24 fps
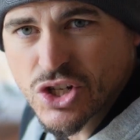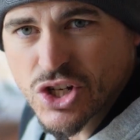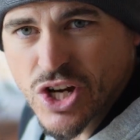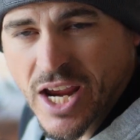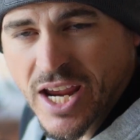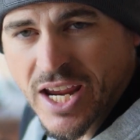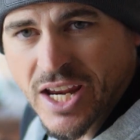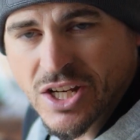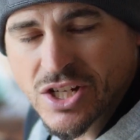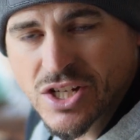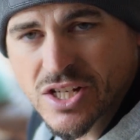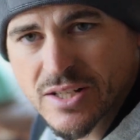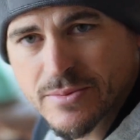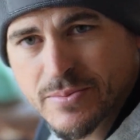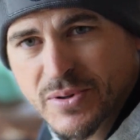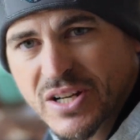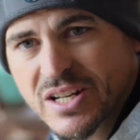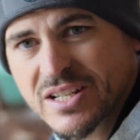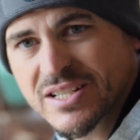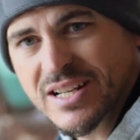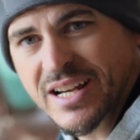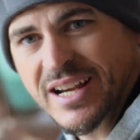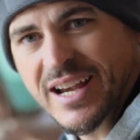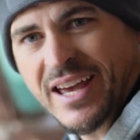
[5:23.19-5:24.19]
change is
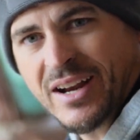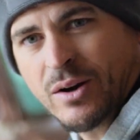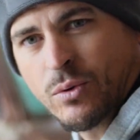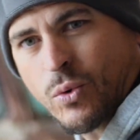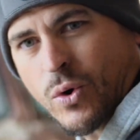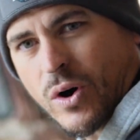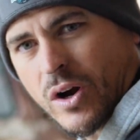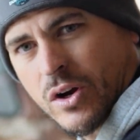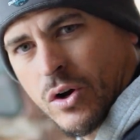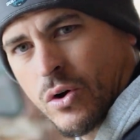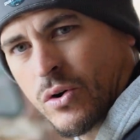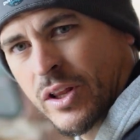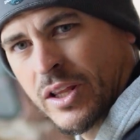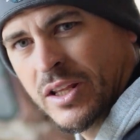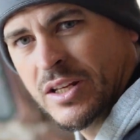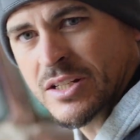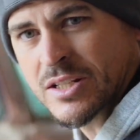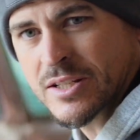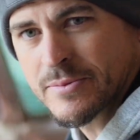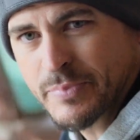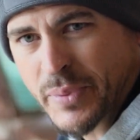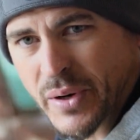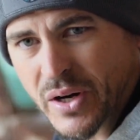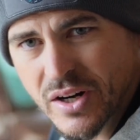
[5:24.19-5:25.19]
because I kind of work on it in
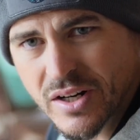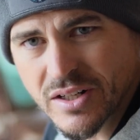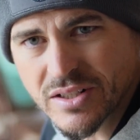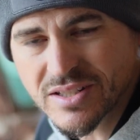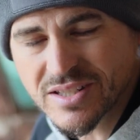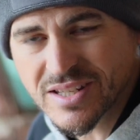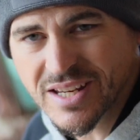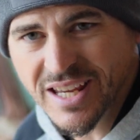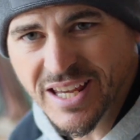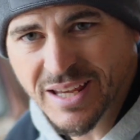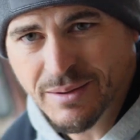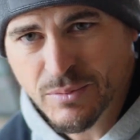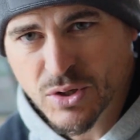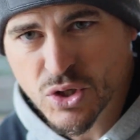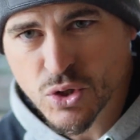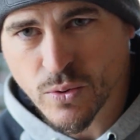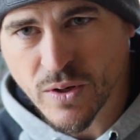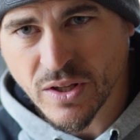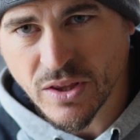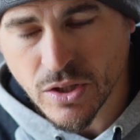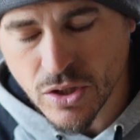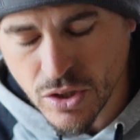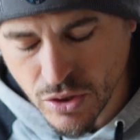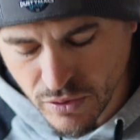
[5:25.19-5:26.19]
spurts in between the